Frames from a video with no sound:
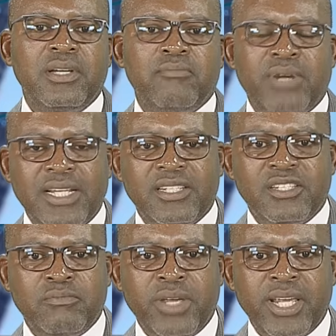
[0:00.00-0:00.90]

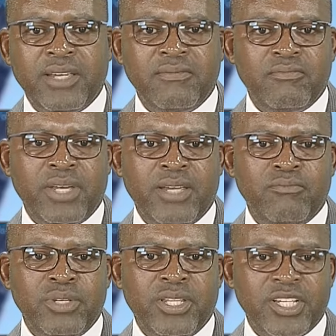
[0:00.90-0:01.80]
Prices may
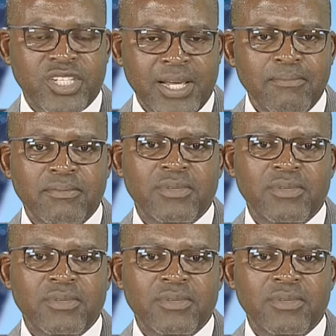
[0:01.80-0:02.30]
be the same,